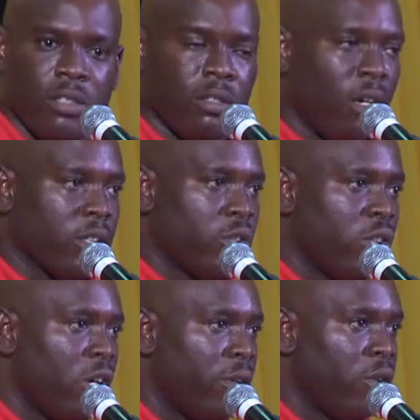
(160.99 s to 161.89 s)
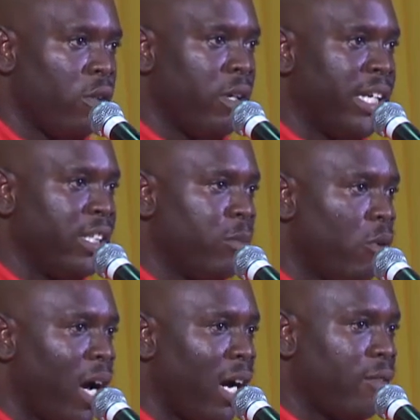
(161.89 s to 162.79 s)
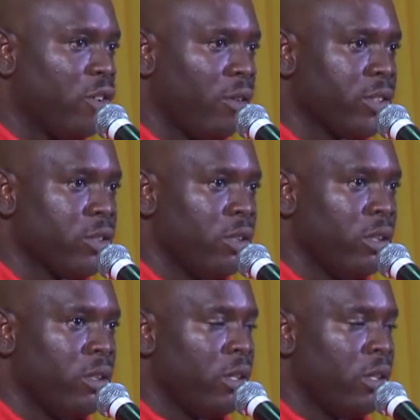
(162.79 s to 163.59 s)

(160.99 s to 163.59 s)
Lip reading: not so long ago, ended about half an hour or so